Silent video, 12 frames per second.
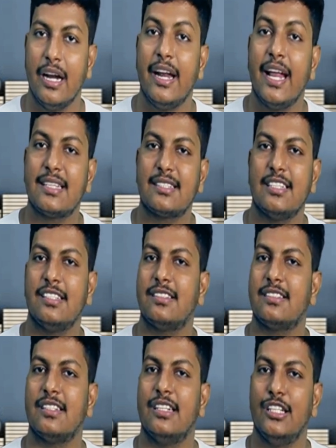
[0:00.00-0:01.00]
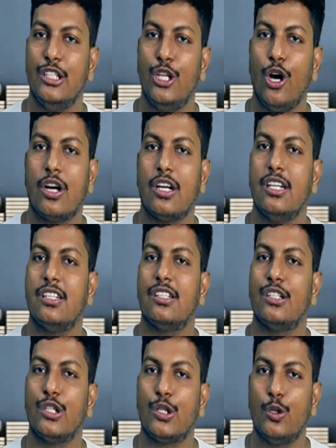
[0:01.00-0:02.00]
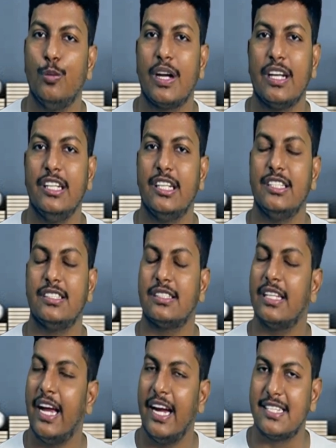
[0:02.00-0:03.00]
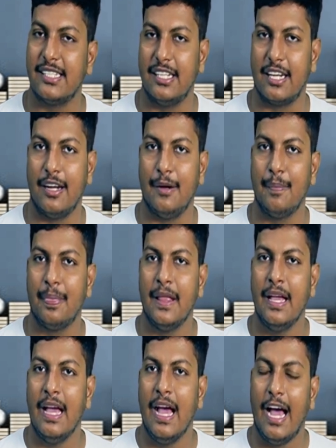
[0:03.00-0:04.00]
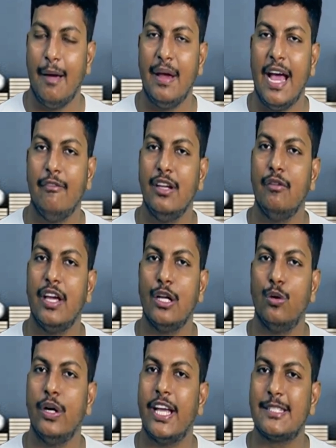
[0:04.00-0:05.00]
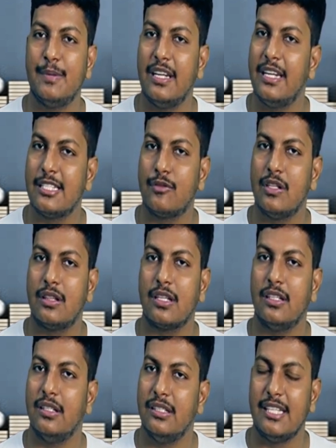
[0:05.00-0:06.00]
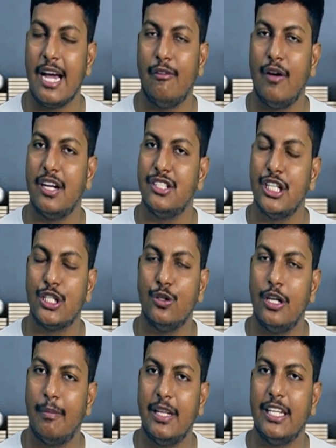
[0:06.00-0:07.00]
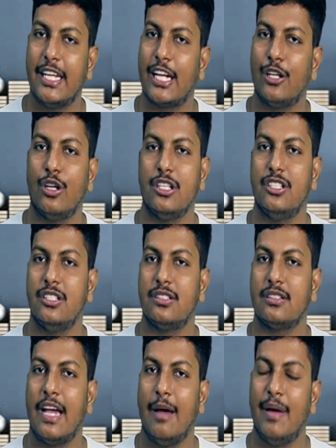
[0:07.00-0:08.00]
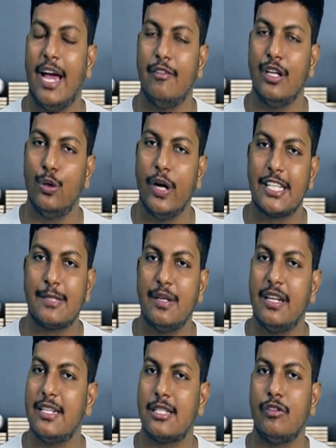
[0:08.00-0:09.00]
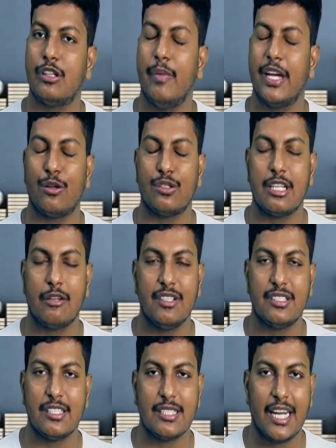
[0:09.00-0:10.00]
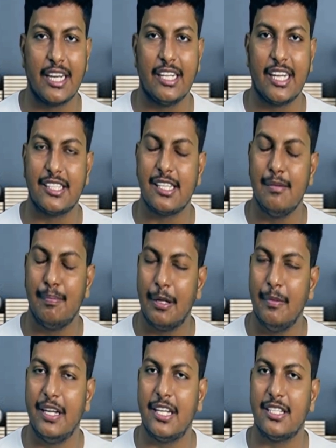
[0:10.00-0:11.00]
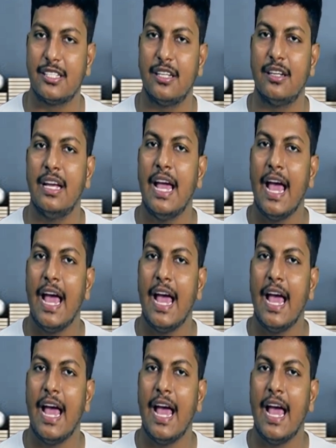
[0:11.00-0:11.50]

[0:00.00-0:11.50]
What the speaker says: Nexus, Docker, Kubernetes, etc. I'm having very good experience with Java and J2EE technologies. I'm having good experience with microservices architecture implementation.